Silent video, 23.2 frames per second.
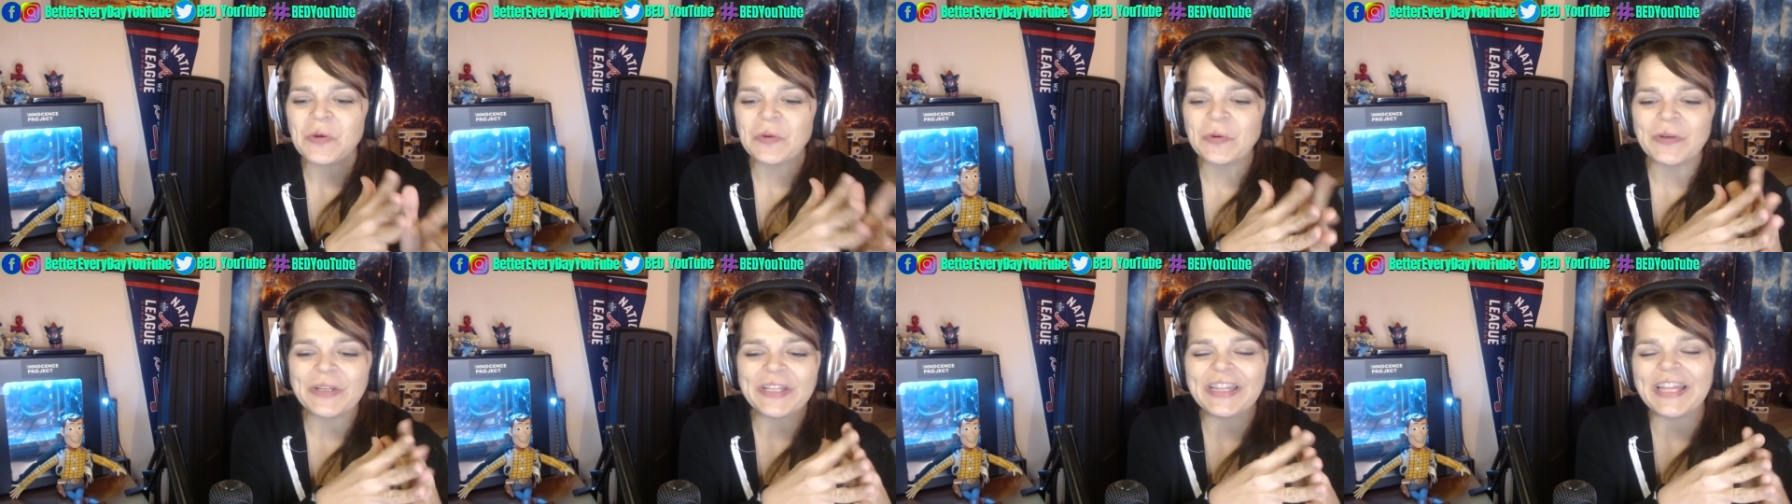
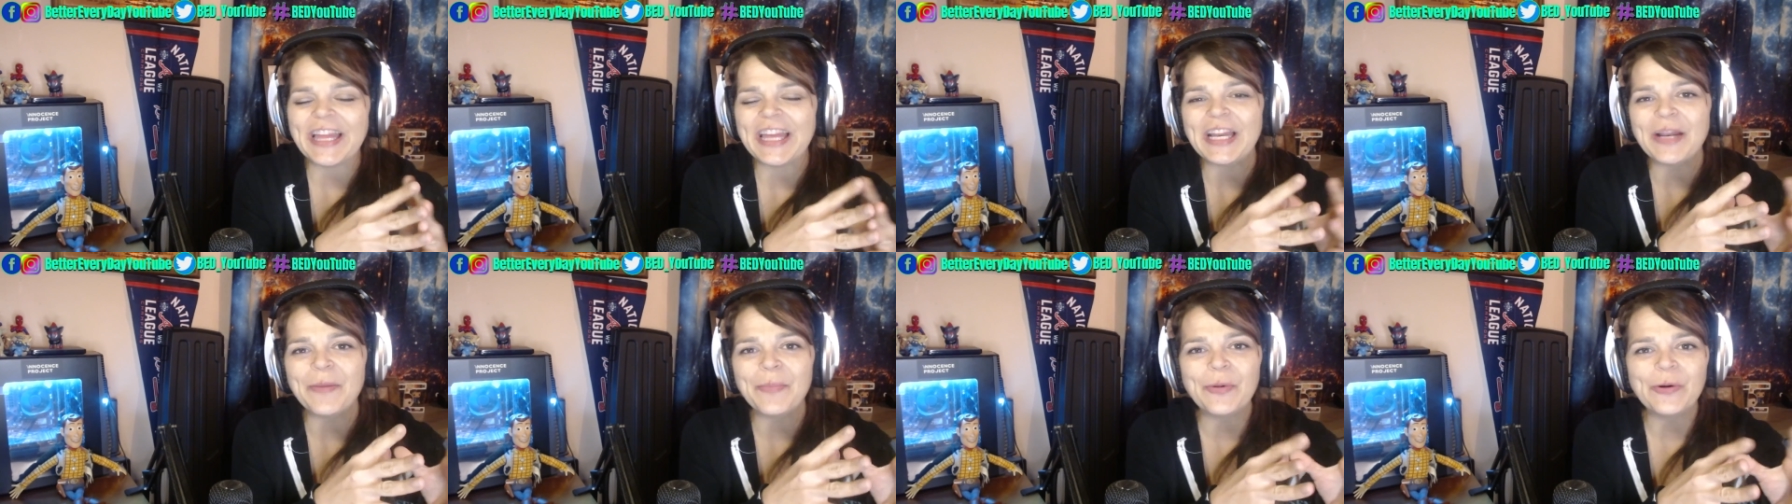
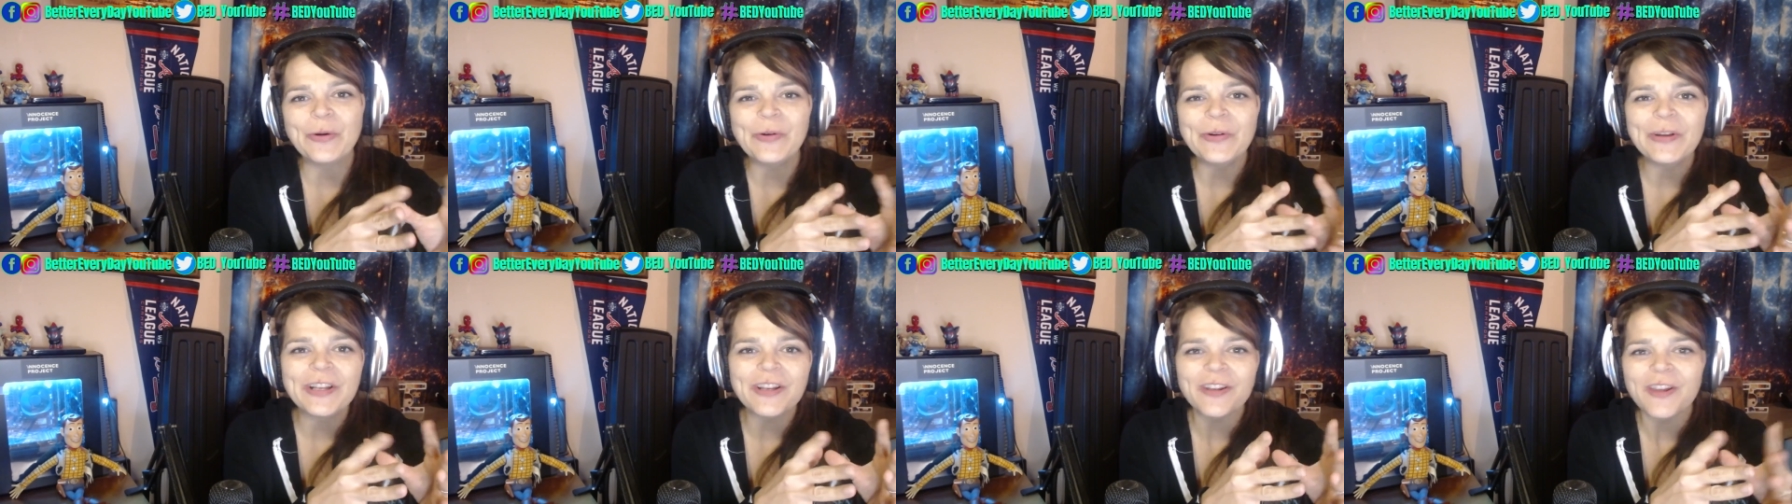
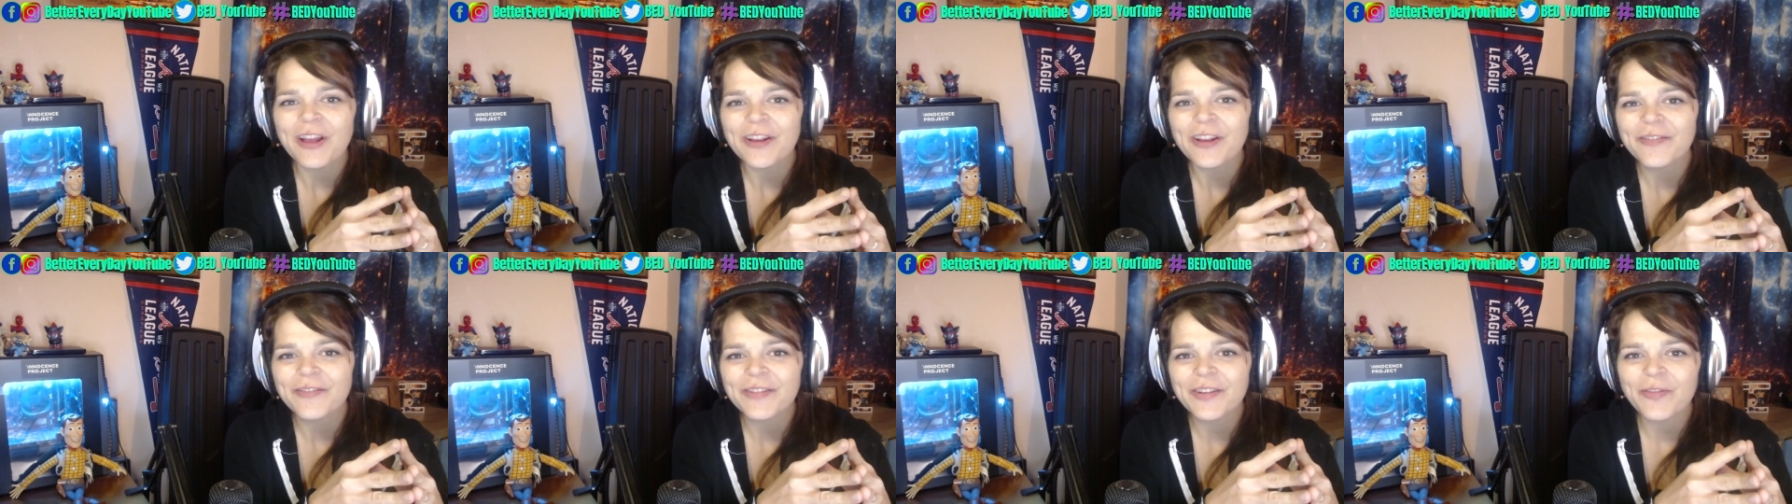relatable in a
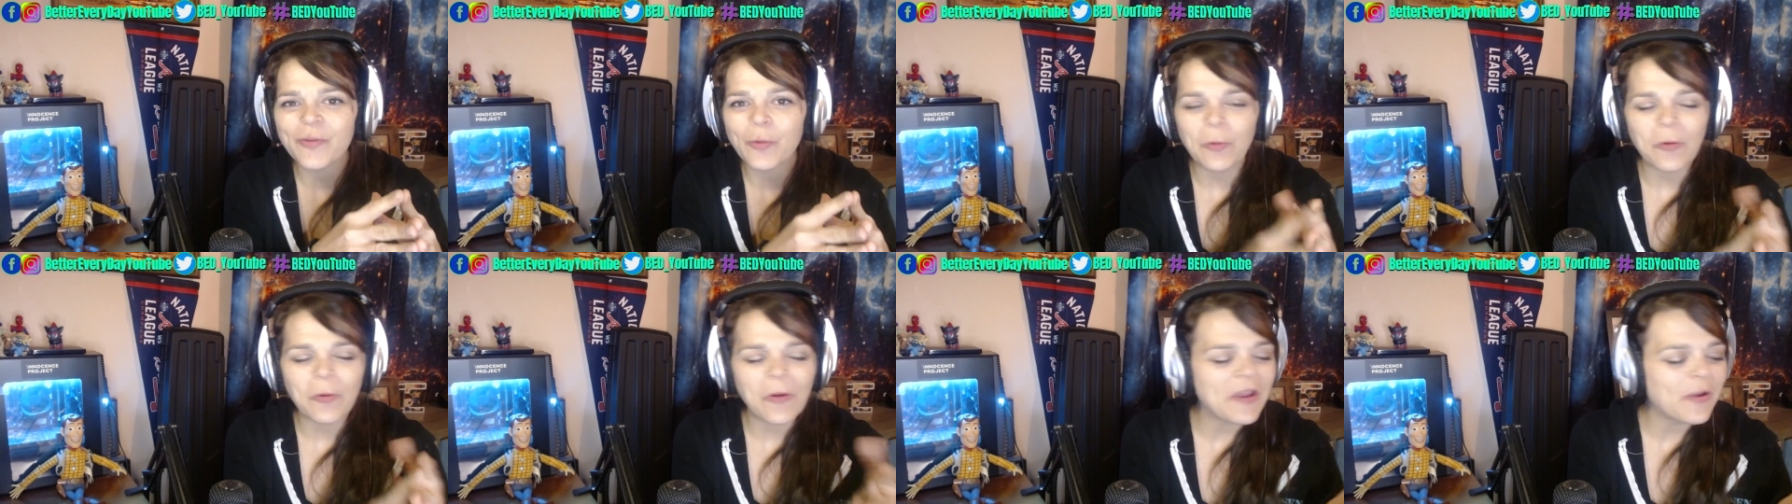lot of
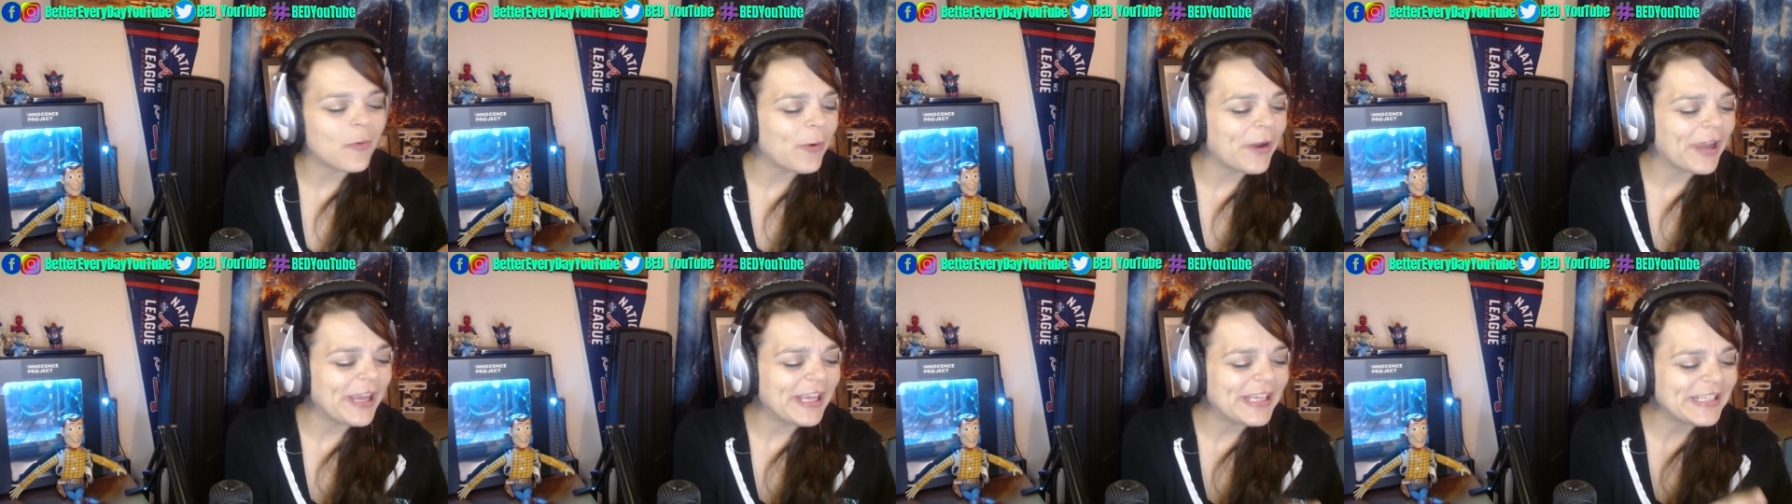different
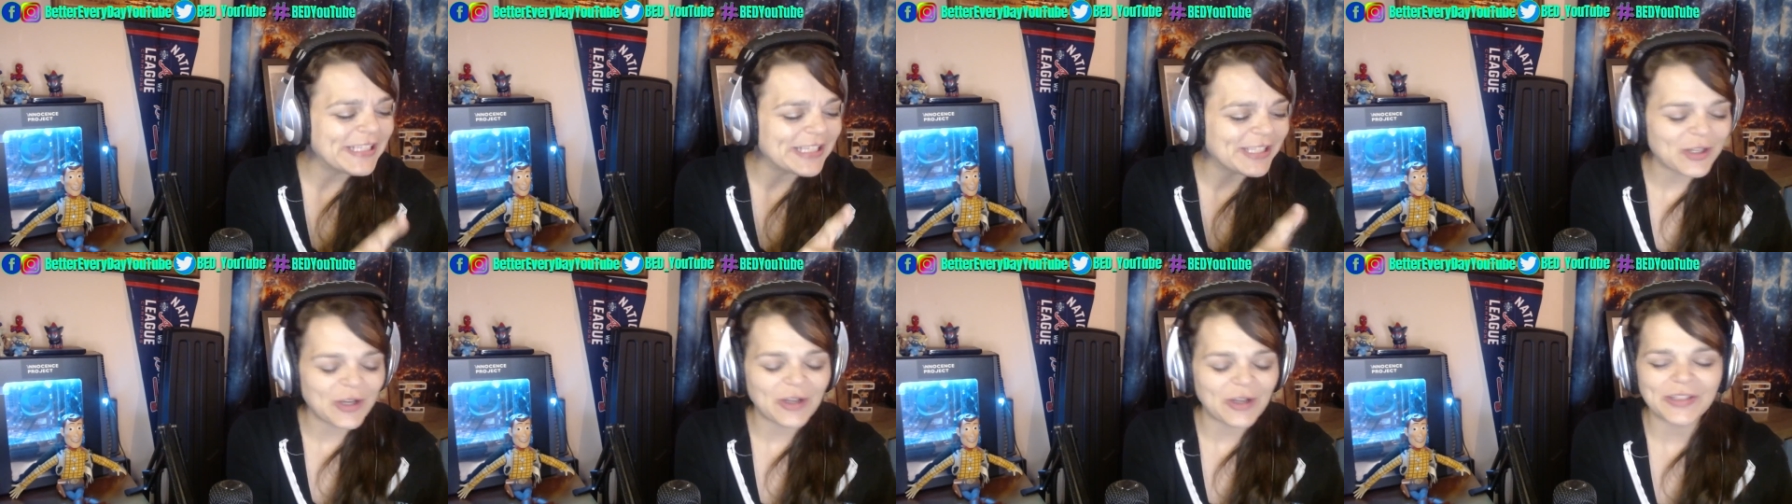ways.
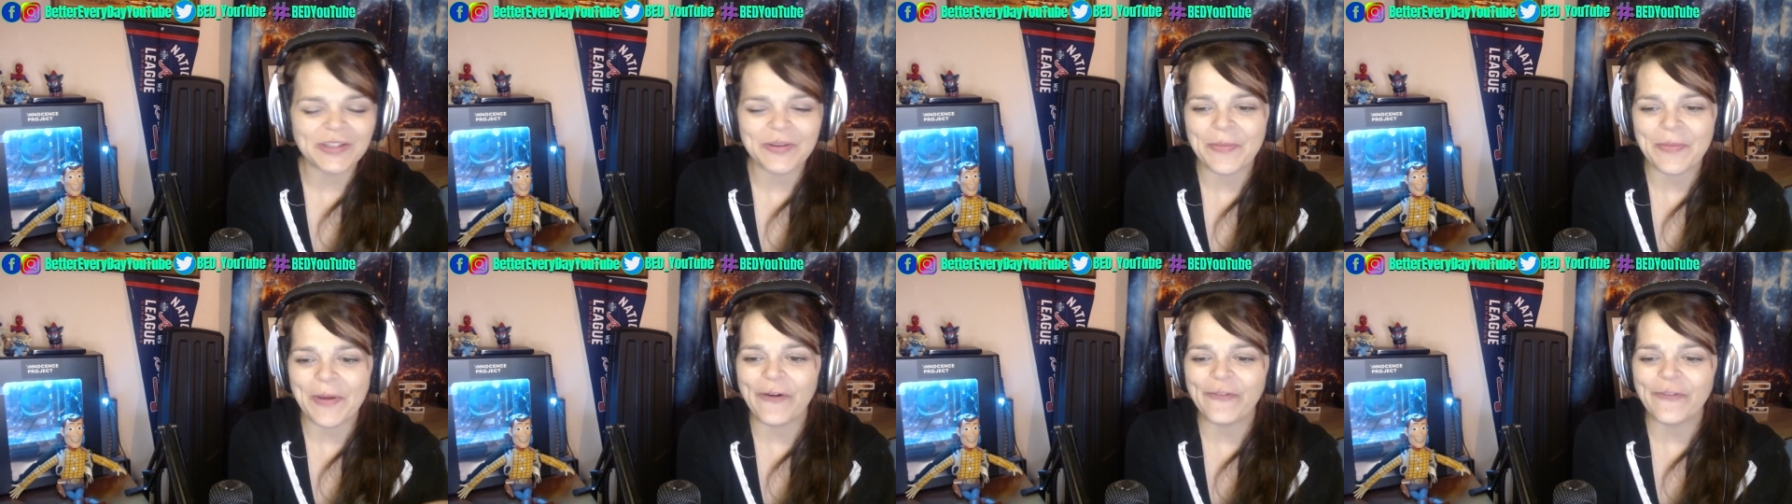He talked
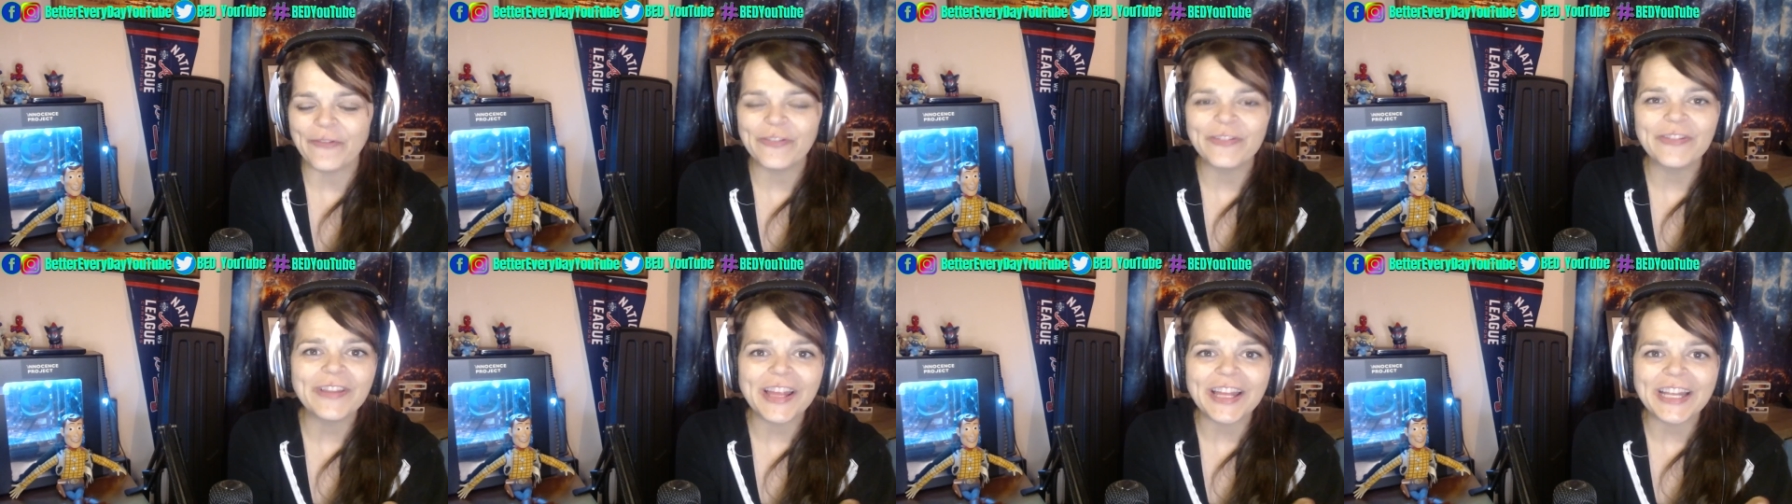about
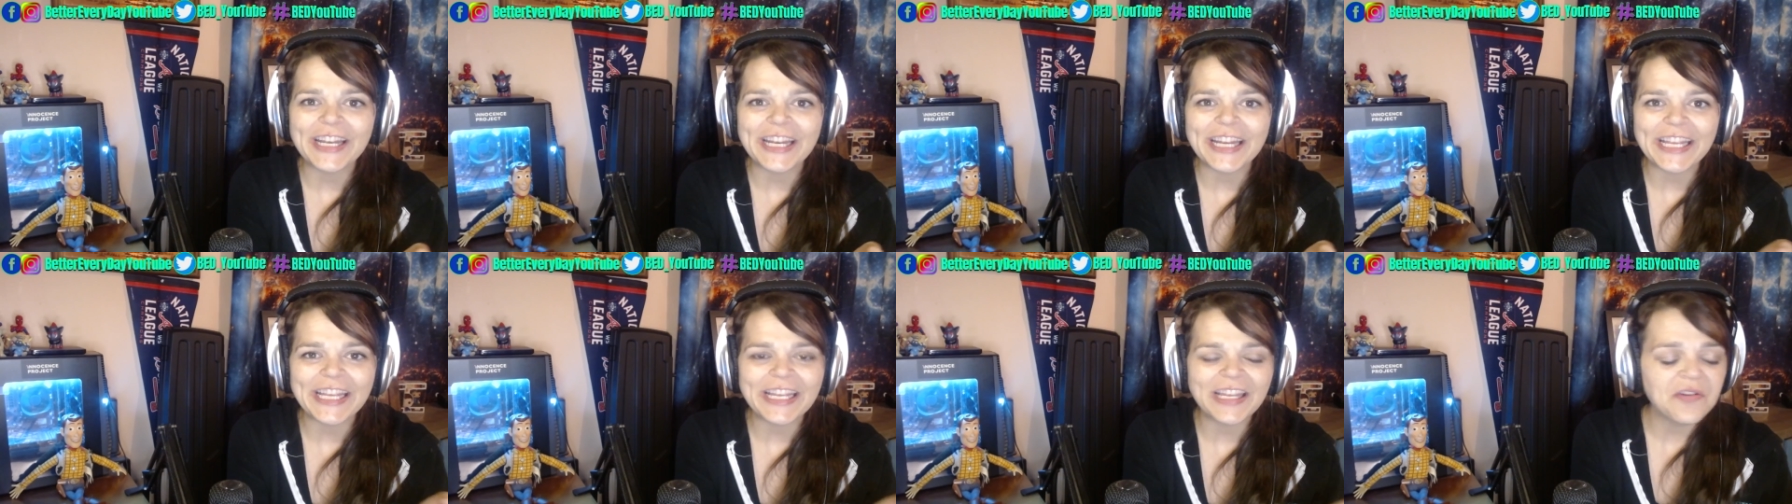
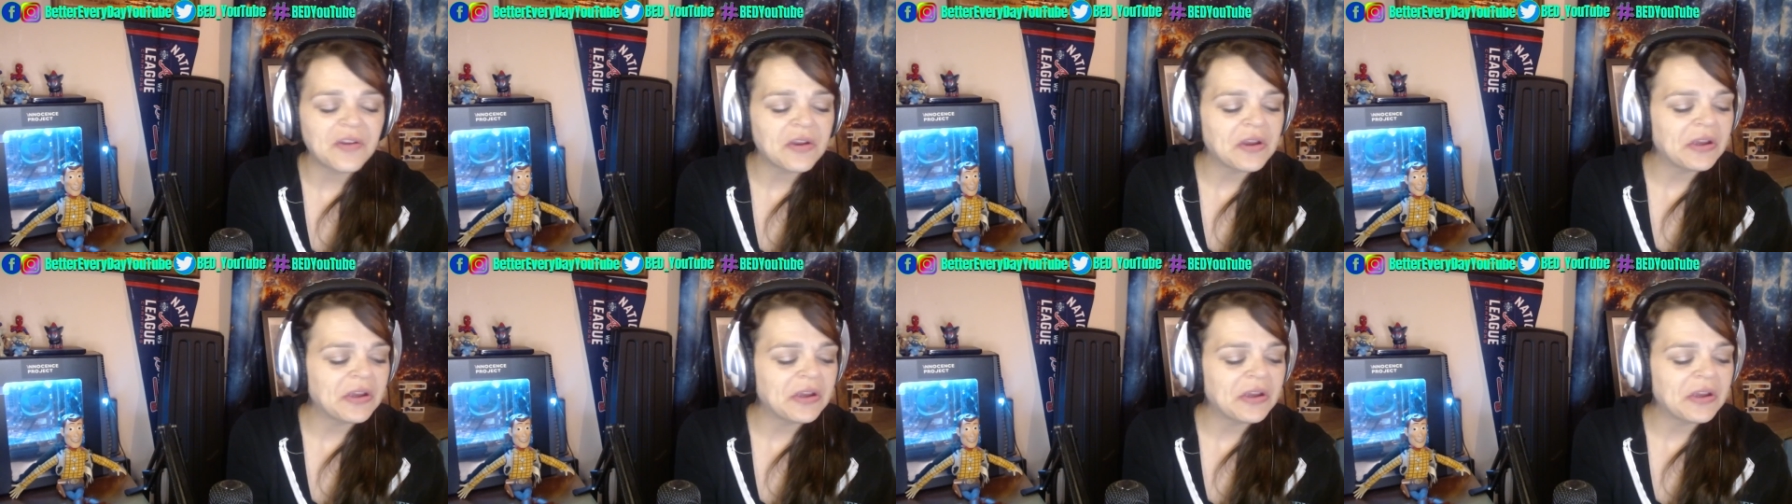flooding.